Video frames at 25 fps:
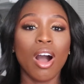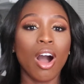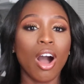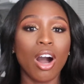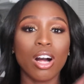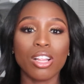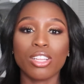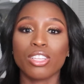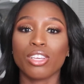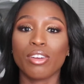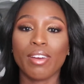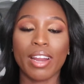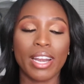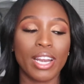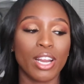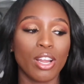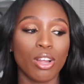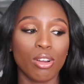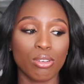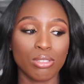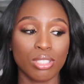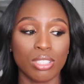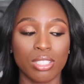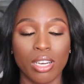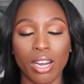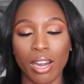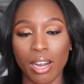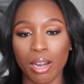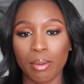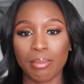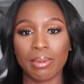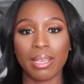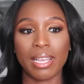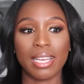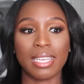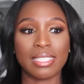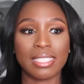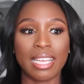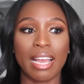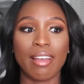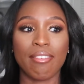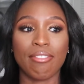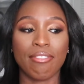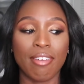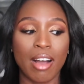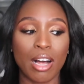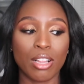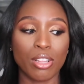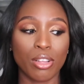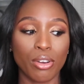all the credit goes to her because I
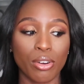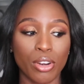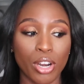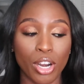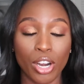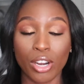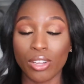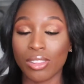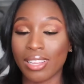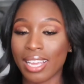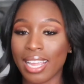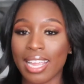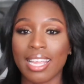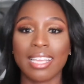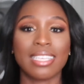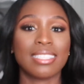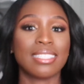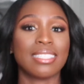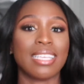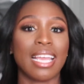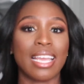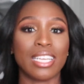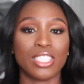followed her links